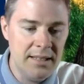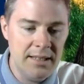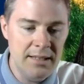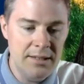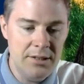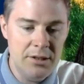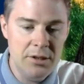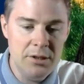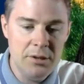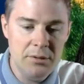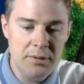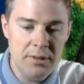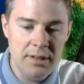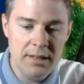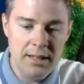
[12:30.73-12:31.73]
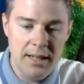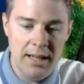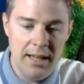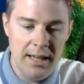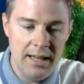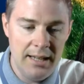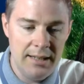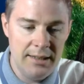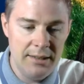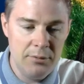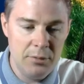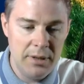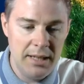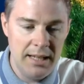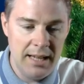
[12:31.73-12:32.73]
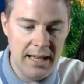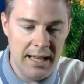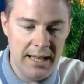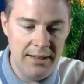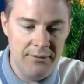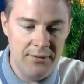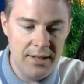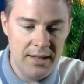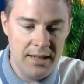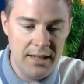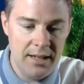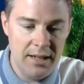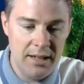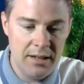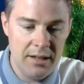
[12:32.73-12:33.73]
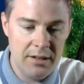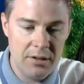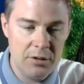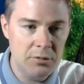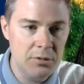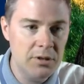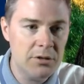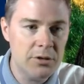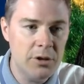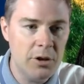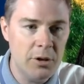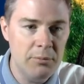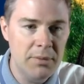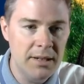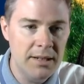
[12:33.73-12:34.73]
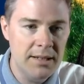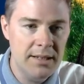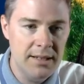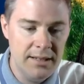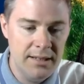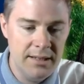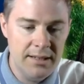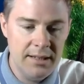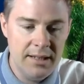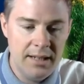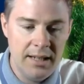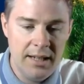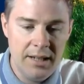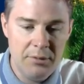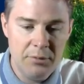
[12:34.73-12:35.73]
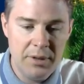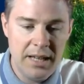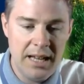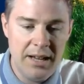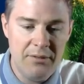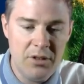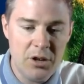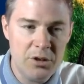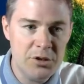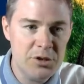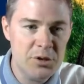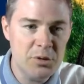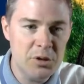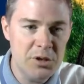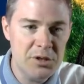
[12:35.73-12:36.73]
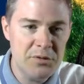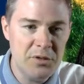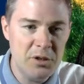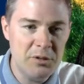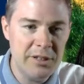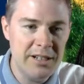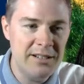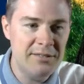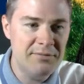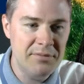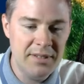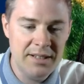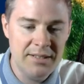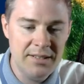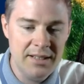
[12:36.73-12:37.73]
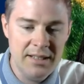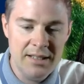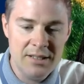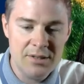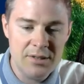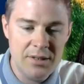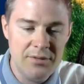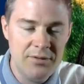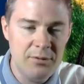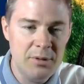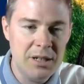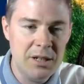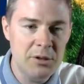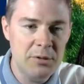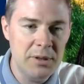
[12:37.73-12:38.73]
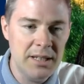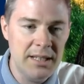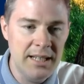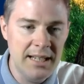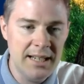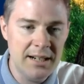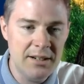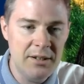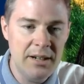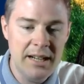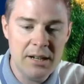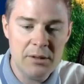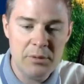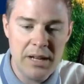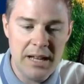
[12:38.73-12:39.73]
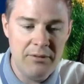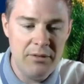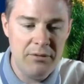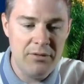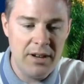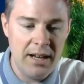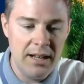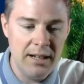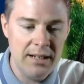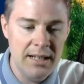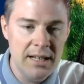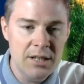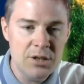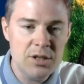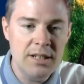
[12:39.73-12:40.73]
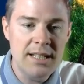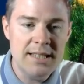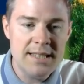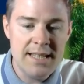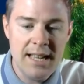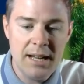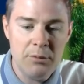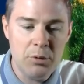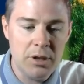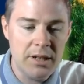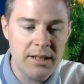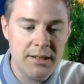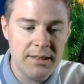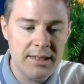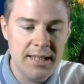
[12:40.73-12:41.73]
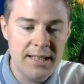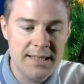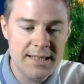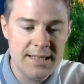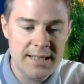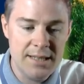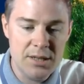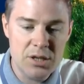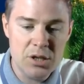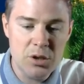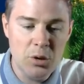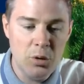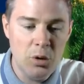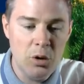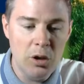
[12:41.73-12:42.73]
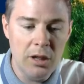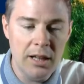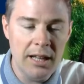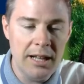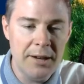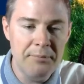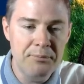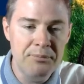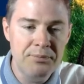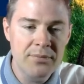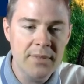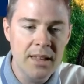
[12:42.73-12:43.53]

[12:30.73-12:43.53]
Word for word: Intune and we have uh, Google Chrome and we have our source folder. So if we go in here, here we have a file. So let's say I want to test install um,